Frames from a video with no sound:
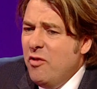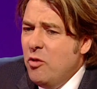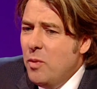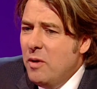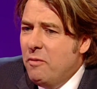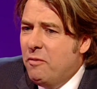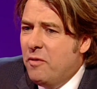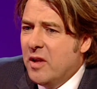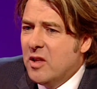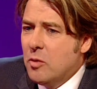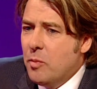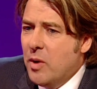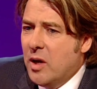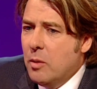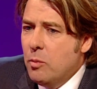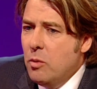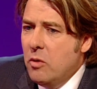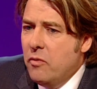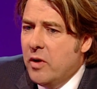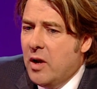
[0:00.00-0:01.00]
to be fit to make a
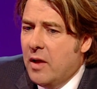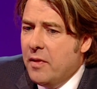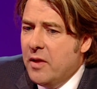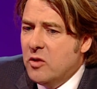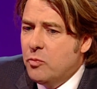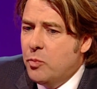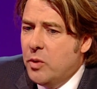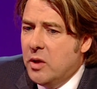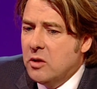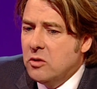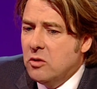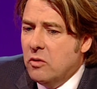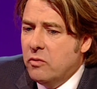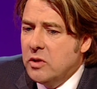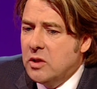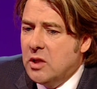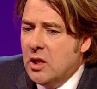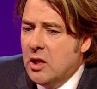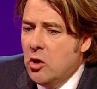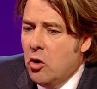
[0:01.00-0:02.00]
movie like this? Because
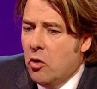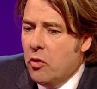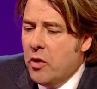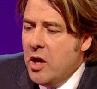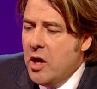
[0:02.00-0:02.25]
obviously you're the